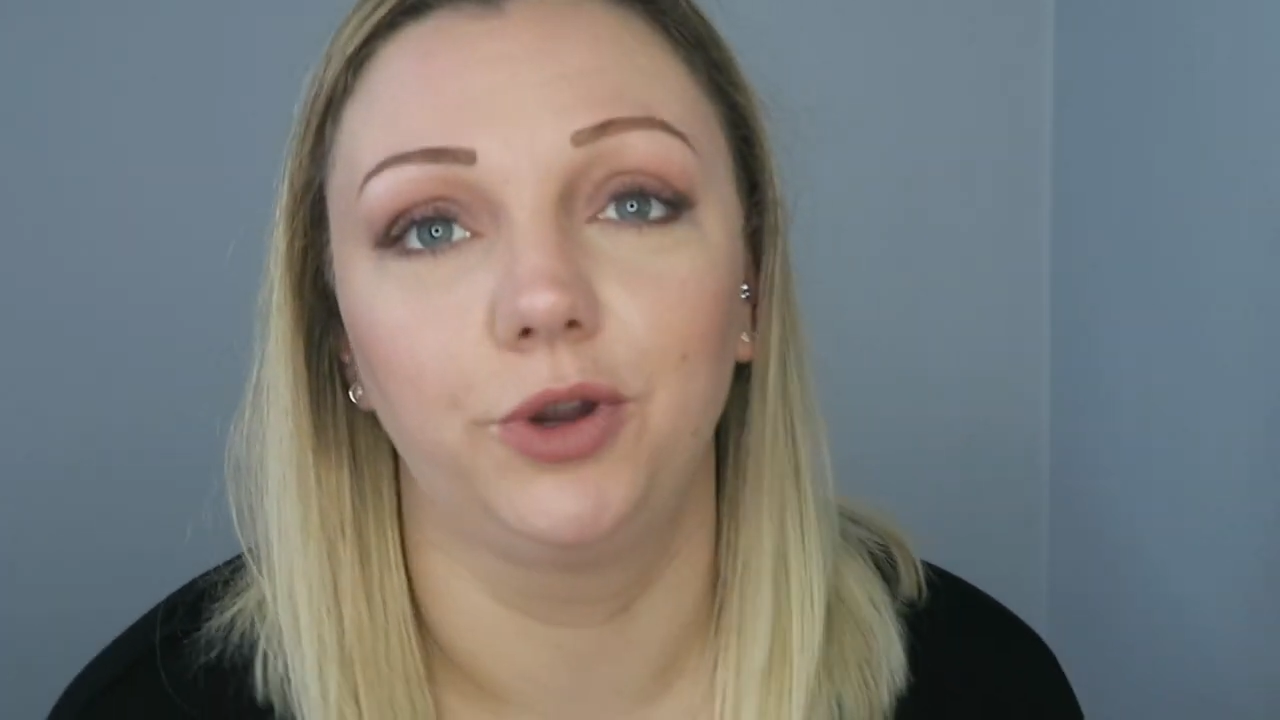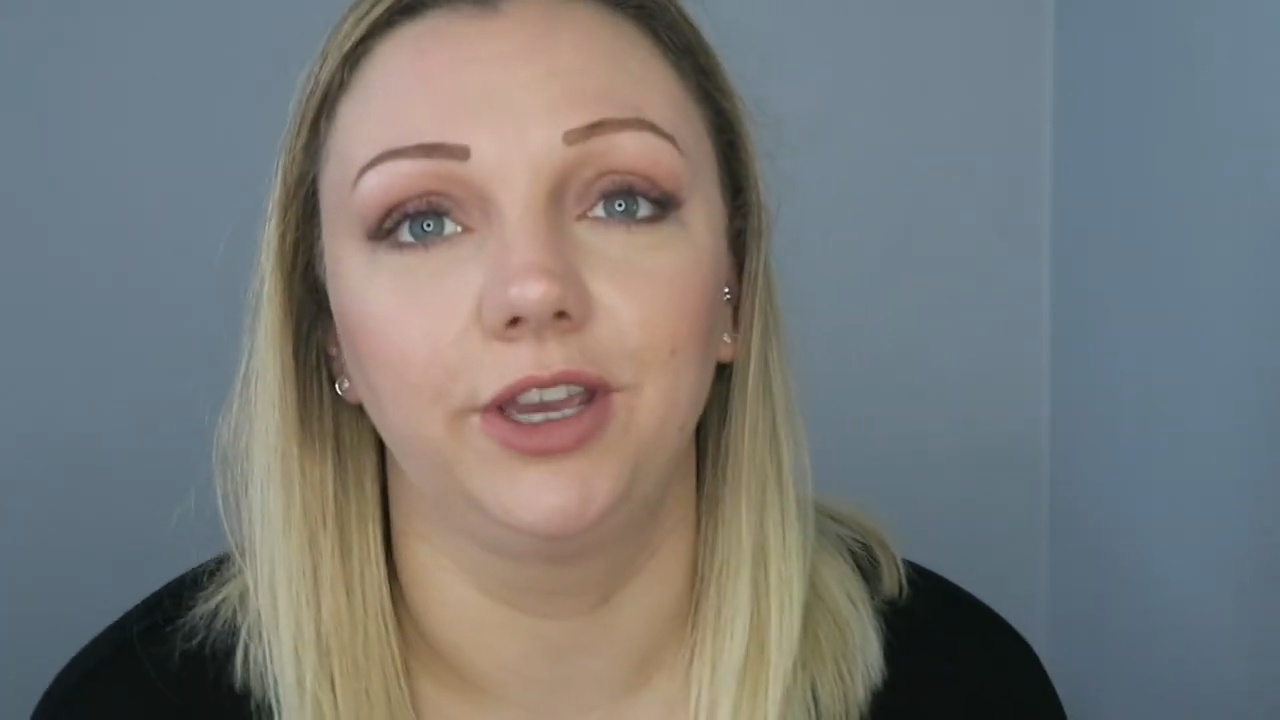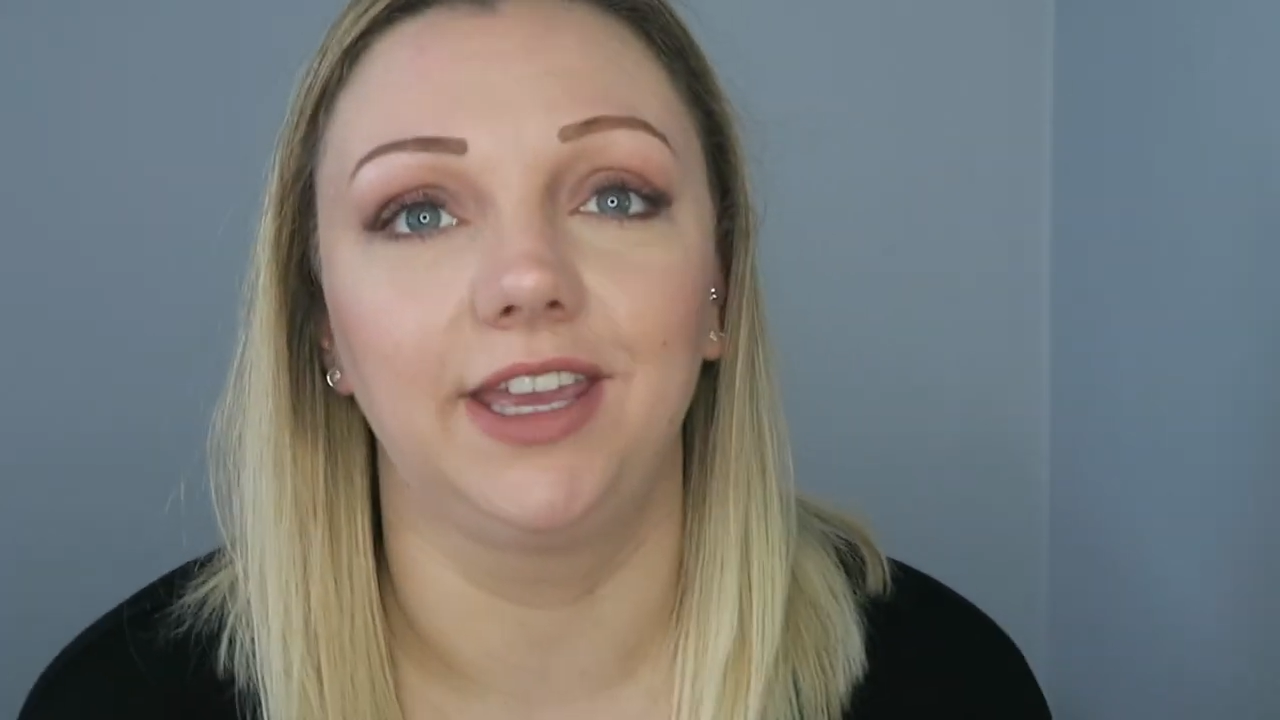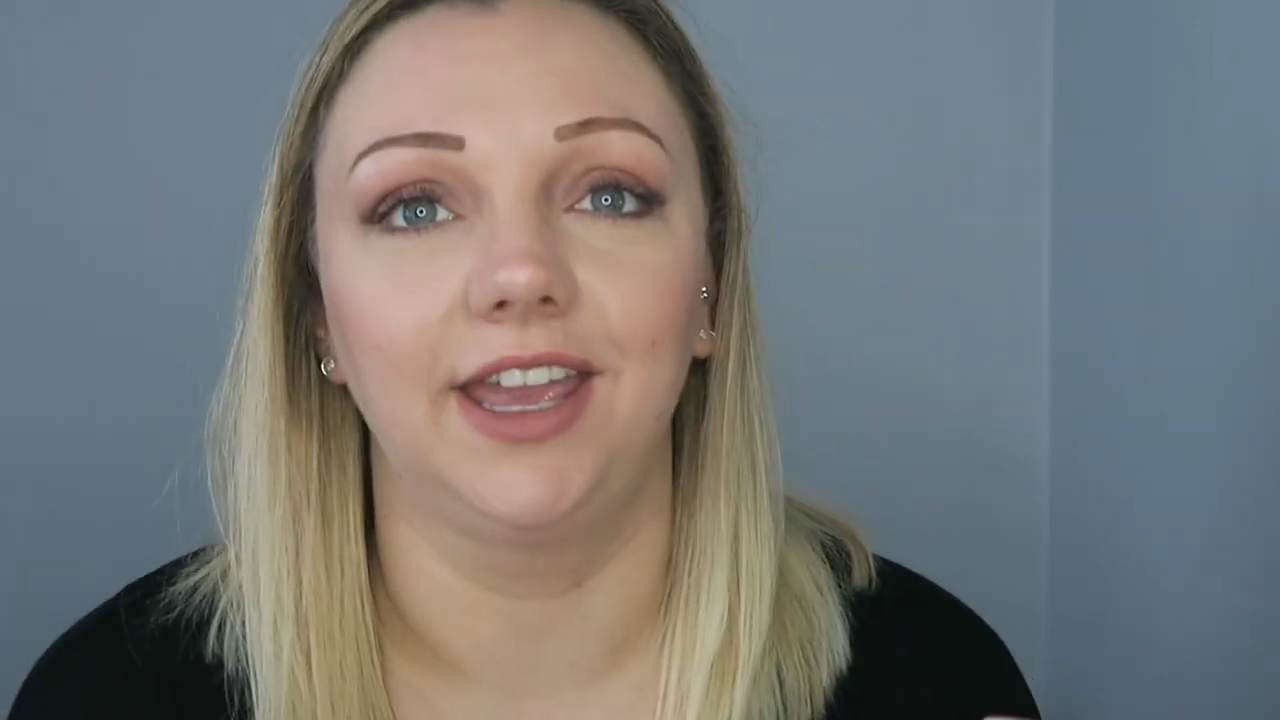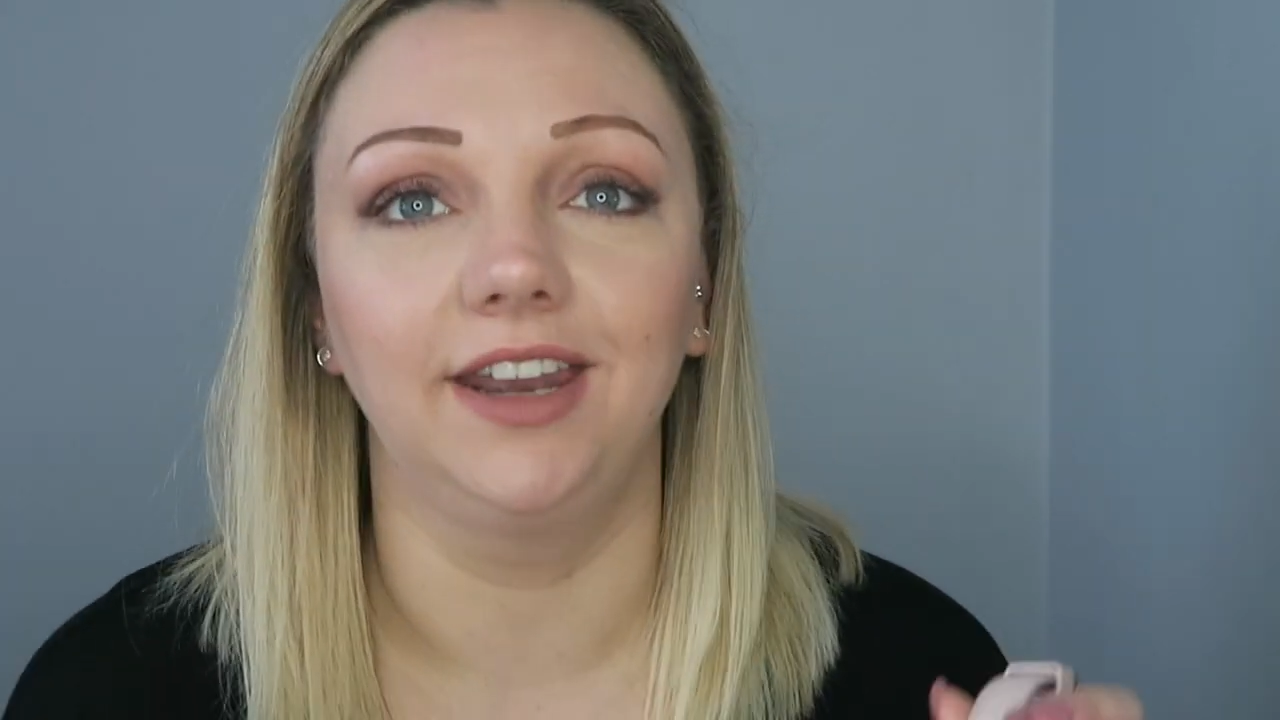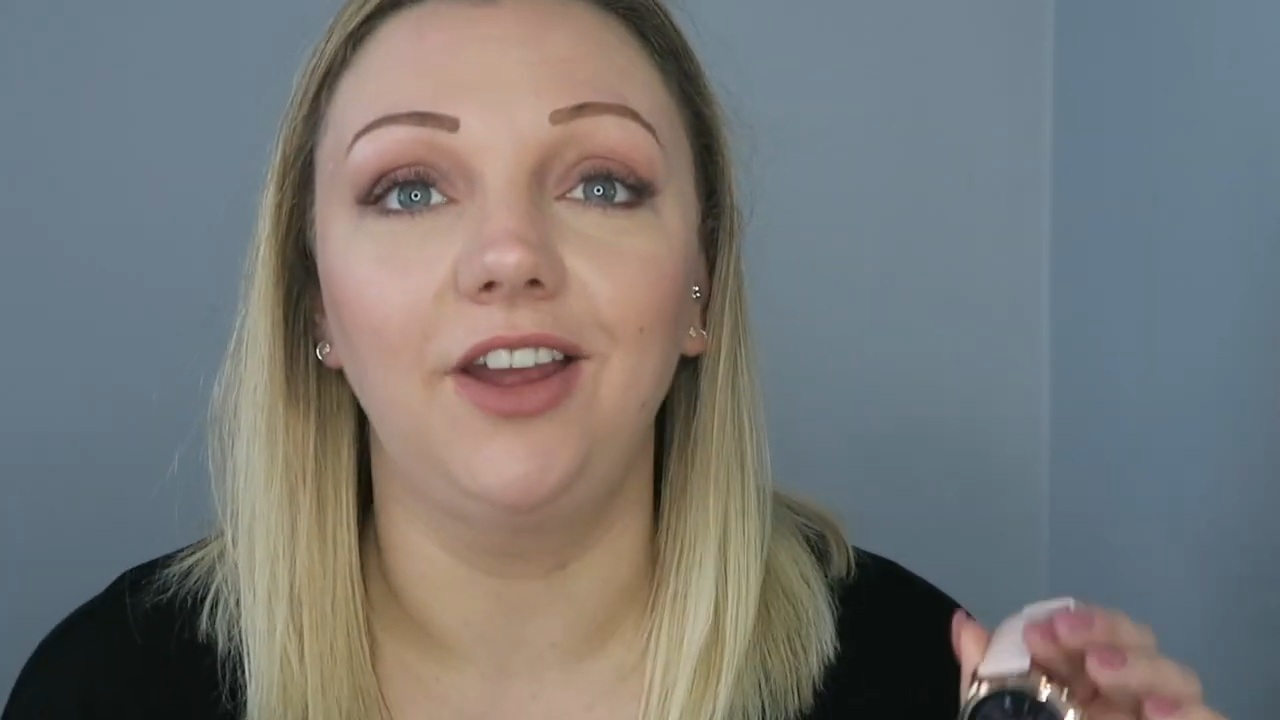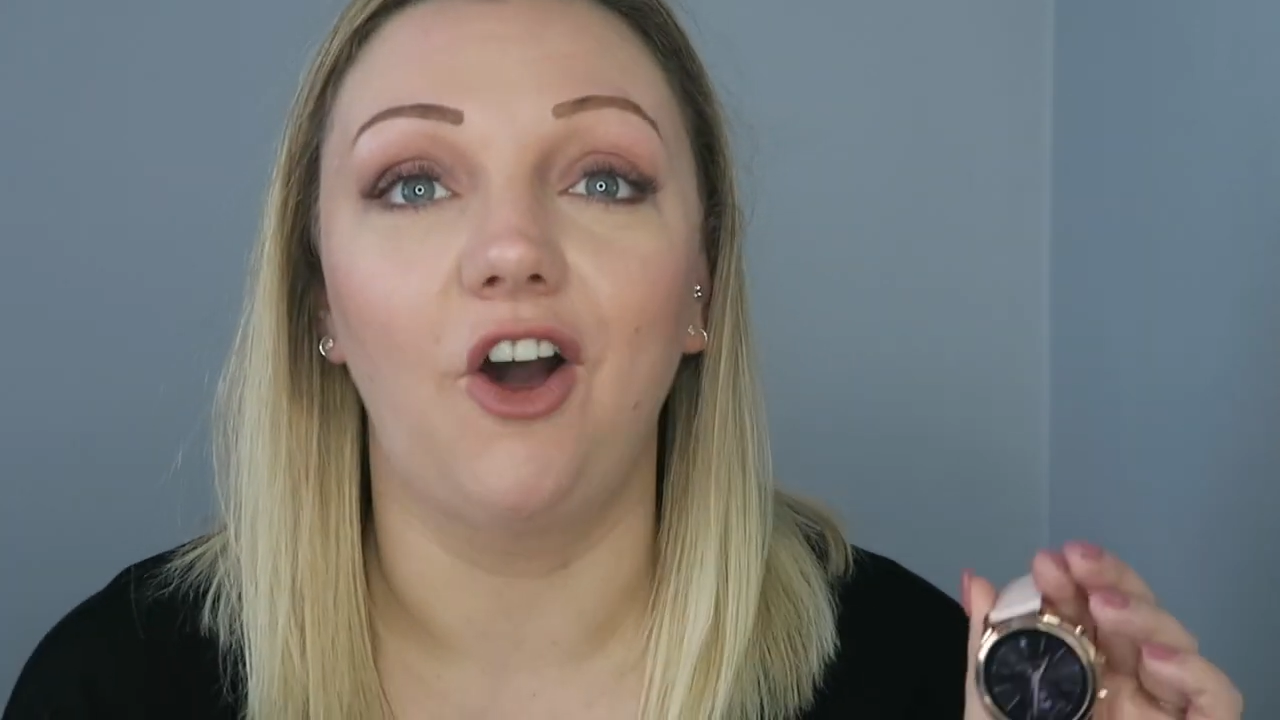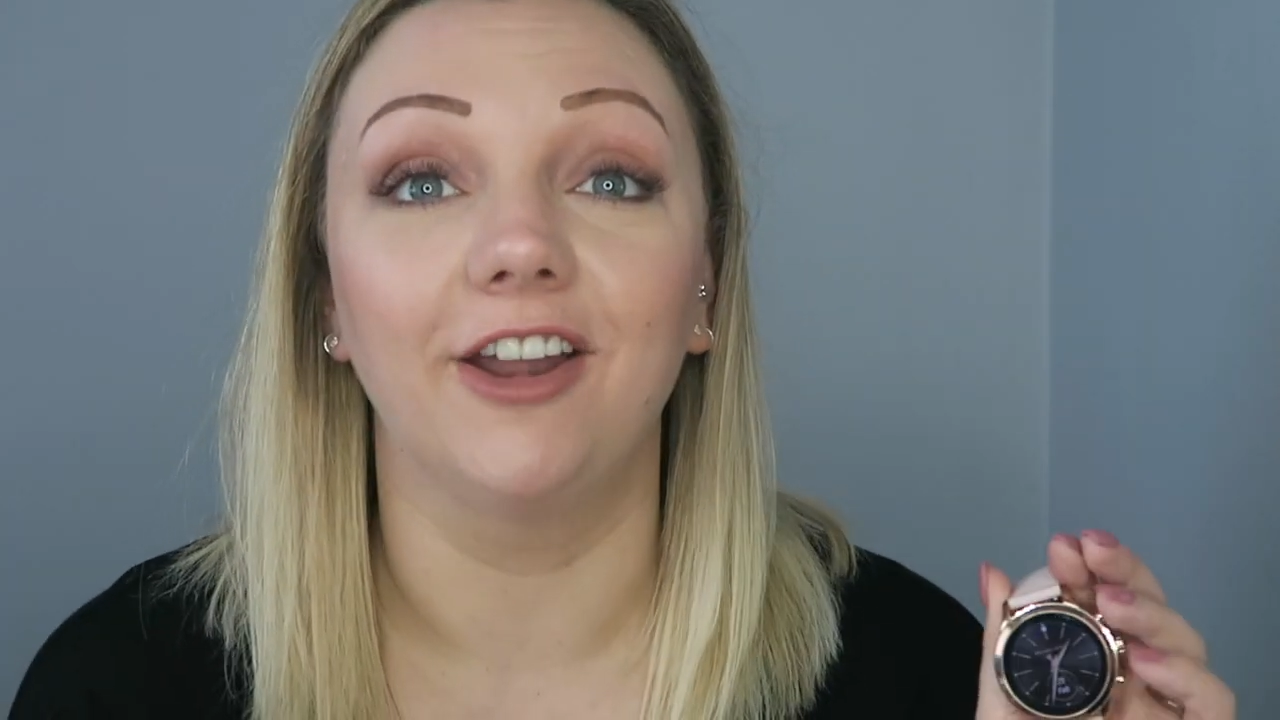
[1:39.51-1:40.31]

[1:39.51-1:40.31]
working